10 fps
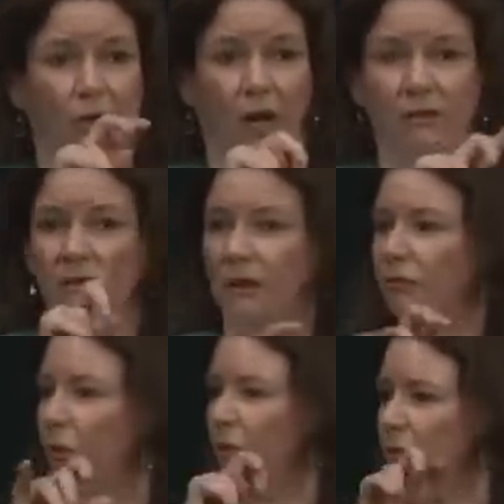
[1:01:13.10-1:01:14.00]
And if I
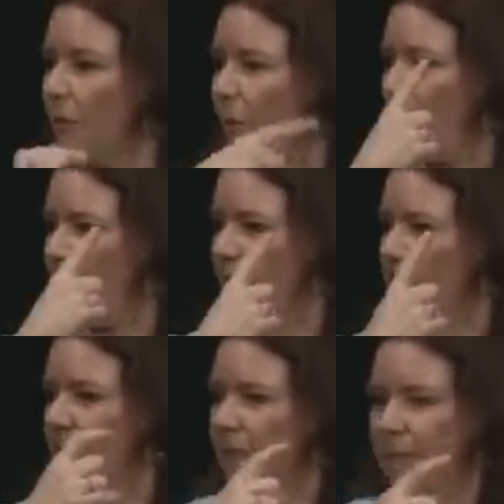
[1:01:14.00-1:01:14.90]
remember, Dr.
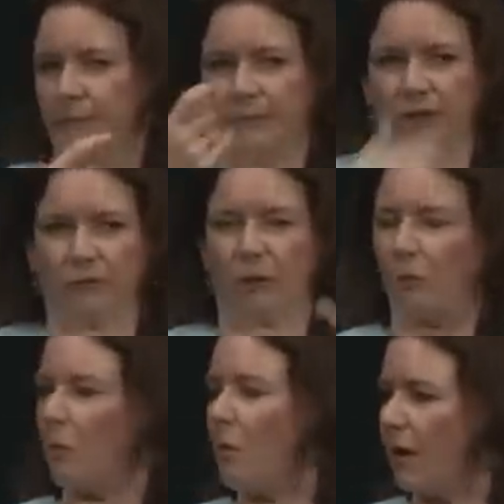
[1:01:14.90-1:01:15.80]
Roz Rosen was the
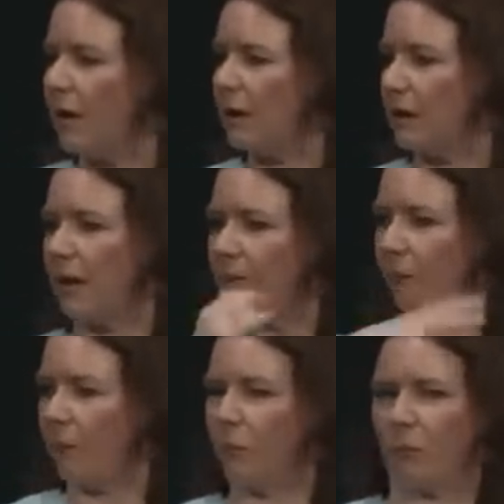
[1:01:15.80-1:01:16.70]
only female